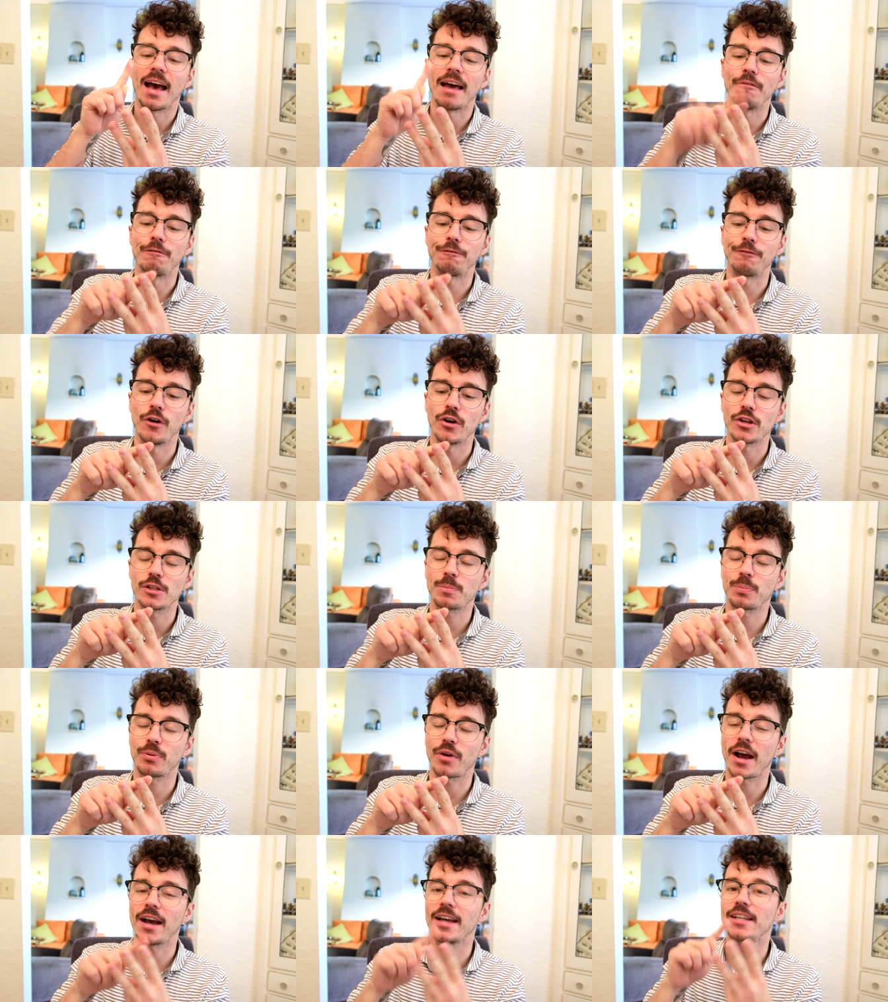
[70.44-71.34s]
and first
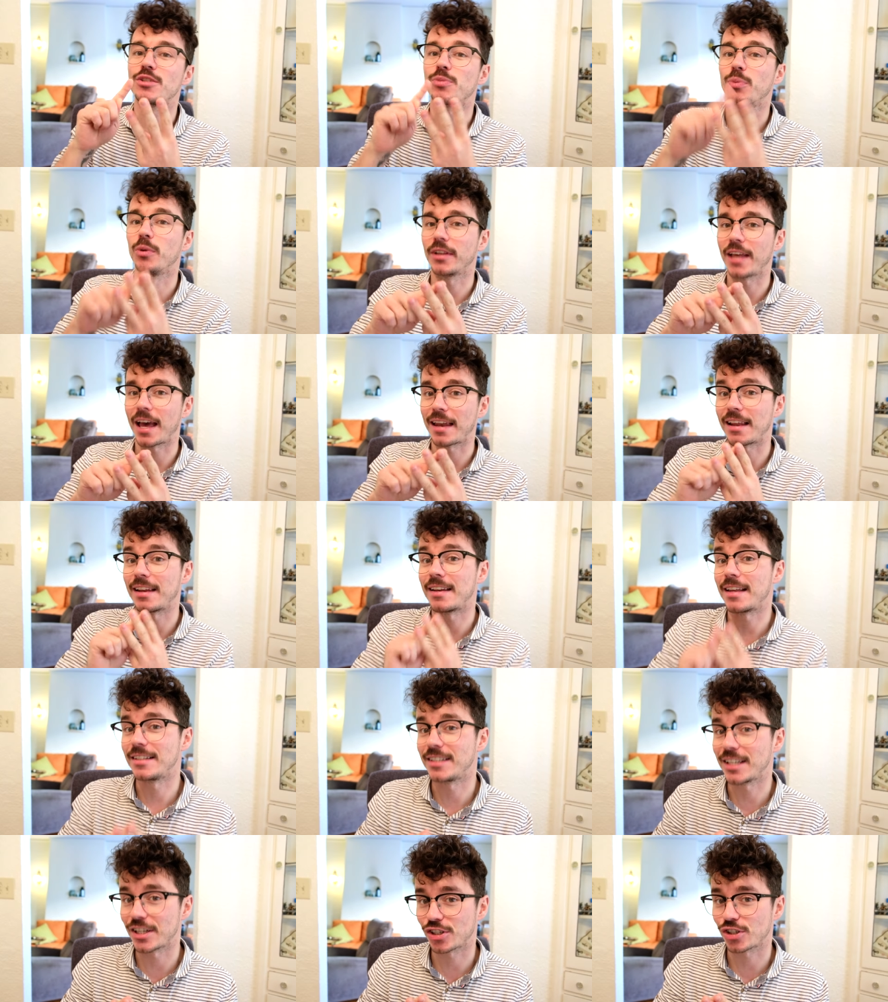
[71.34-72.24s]
prize will get an
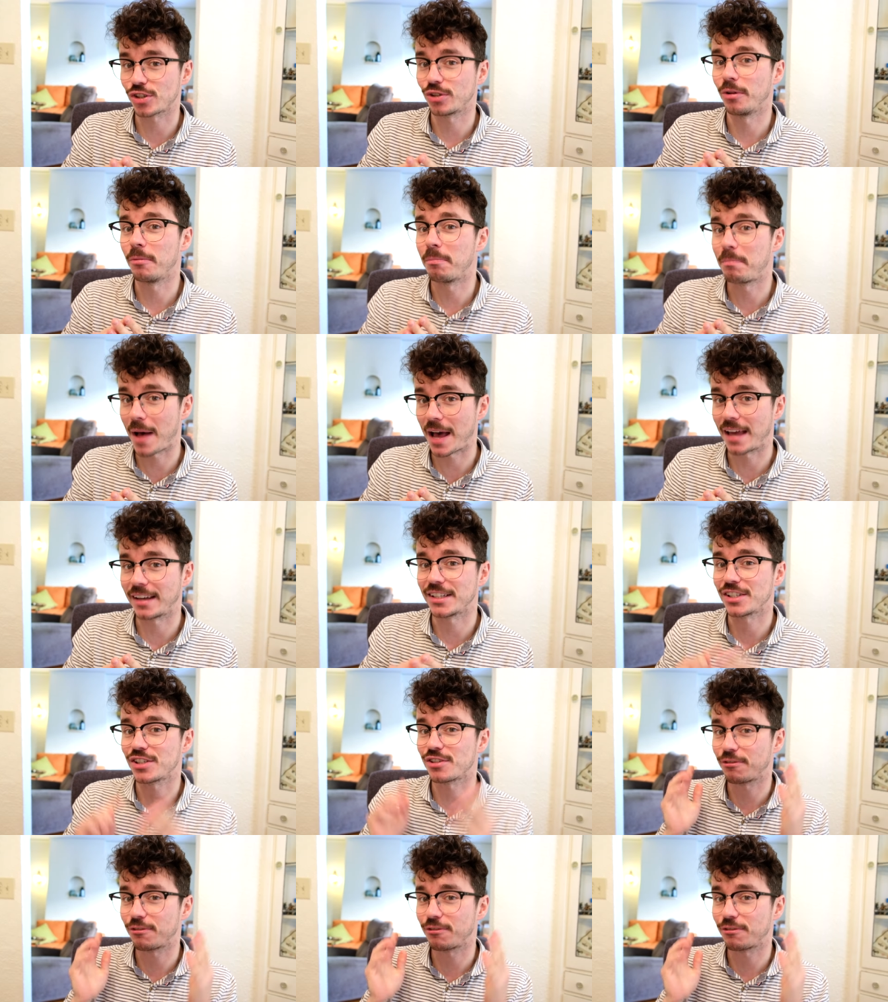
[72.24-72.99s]
additional Banished